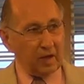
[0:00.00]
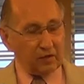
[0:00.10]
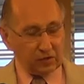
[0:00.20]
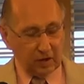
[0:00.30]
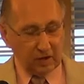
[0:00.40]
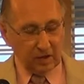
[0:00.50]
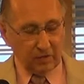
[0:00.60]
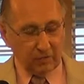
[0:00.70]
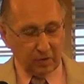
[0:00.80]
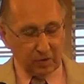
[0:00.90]
Suddenly,
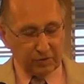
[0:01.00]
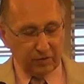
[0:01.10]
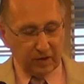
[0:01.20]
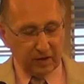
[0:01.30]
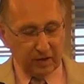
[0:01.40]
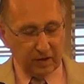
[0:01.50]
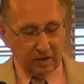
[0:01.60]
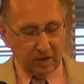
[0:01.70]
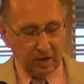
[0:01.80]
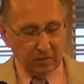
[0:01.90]
the forest faded
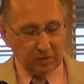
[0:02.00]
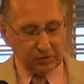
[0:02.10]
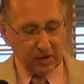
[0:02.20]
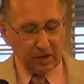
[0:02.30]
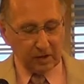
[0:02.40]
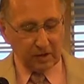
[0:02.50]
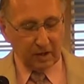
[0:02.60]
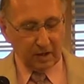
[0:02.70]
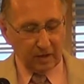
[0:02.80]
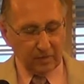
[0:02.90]
and Laura was standing
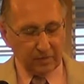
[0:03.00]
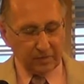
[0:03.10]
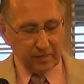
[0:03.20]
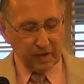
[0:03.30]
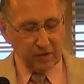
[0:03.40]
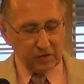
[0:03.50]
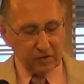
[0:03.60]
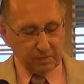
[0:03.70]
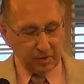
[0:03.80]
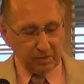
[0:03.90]
there.
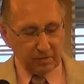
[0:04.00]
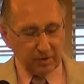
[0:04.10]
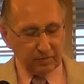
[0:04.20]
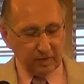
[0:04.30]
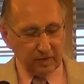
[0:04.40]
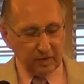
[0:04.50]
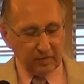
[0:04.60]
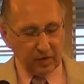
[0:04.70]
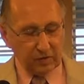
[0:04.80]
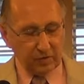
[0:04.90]
She appeared briefly,
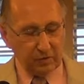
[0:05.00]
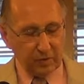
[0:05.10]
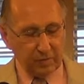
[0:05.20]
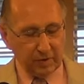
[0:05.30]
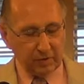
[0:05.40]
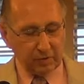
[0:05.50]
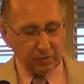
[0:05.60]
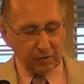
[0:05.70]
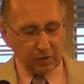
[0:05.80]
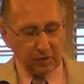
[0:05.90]
as if her
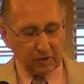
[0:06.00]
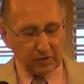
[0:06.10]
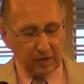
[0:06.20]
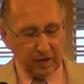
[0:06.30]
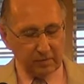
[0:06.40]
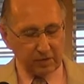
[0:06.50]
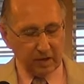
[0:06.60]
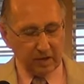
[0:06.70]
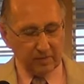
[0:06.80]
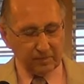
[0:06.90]
appearance were a quick
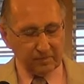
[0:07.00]
snapshot.